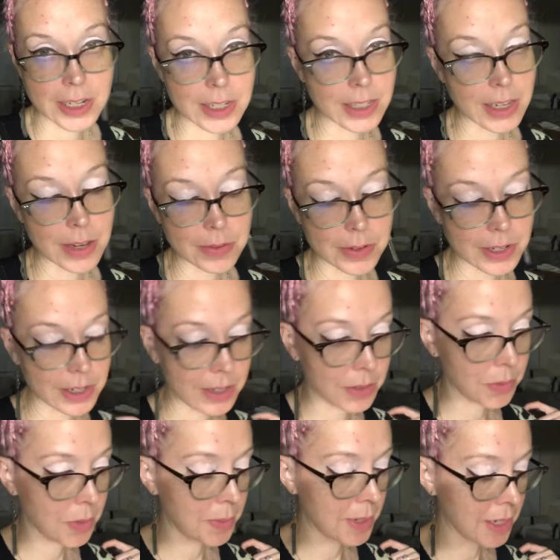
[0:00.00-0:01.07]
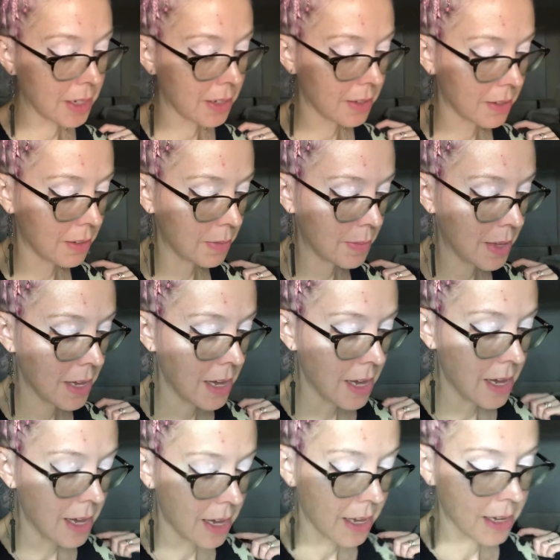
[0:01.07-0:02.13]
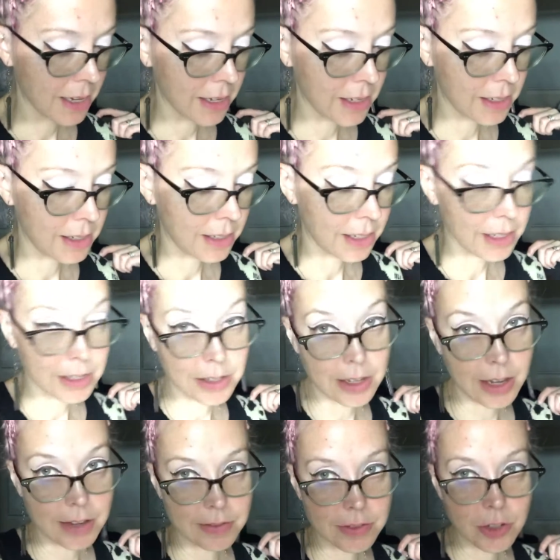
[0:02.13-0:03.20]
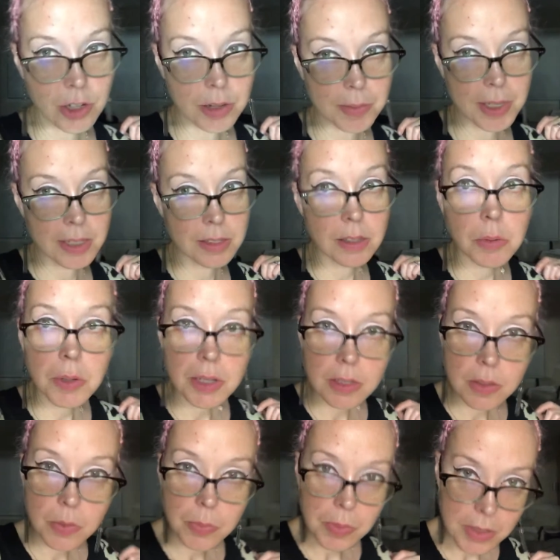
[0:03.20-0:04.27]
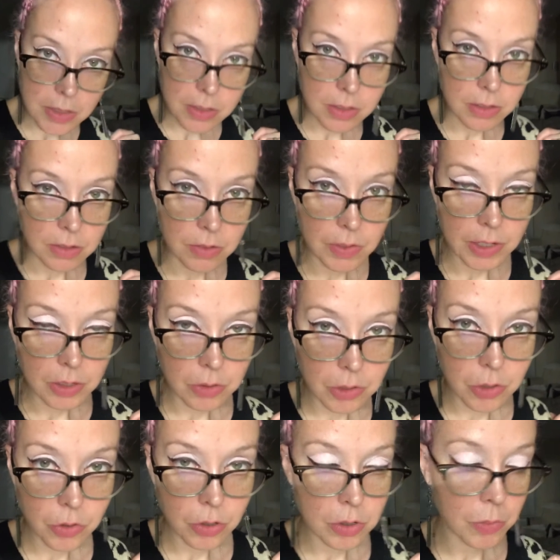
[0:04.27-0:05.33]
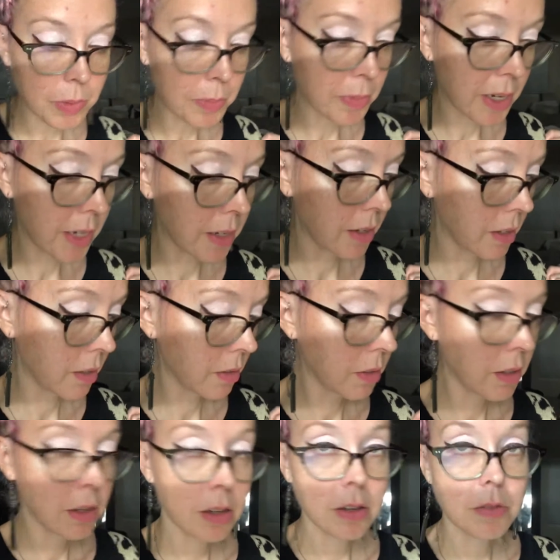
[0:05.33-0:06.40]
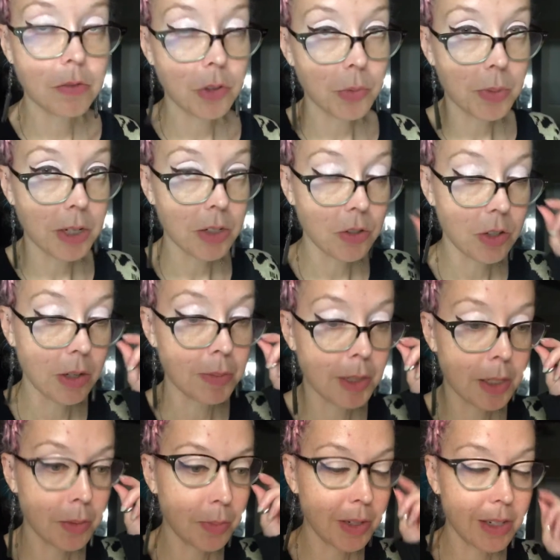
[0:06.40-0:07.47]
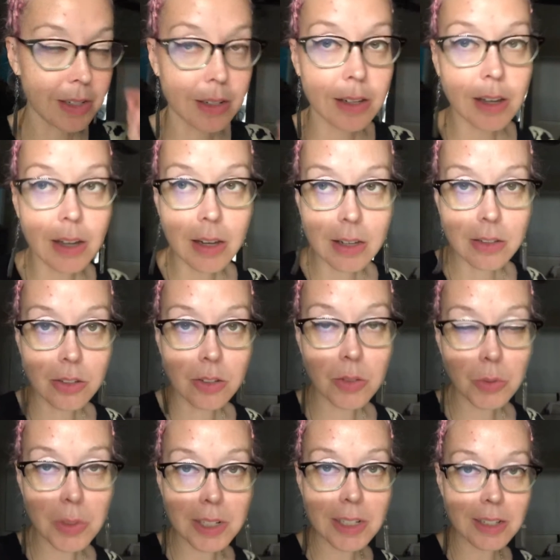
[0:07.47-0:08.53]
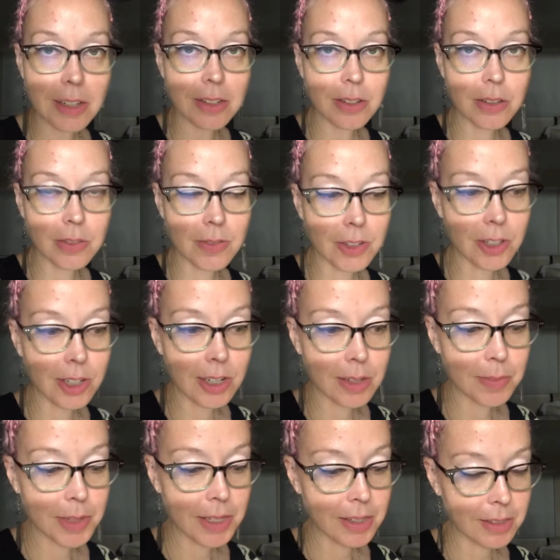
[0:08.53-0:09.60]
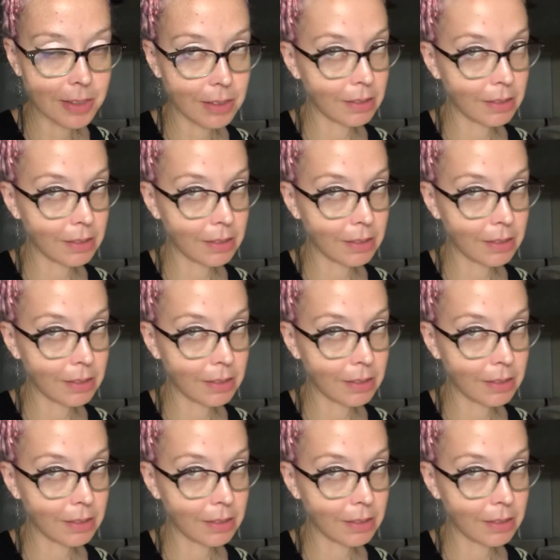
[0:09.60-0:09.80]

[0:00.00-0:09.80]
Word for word: He can't run in his robot costume. And then he'll have jammies. They were expensive. I don't usually buy full price jammies, but gosh, $20 for jammies?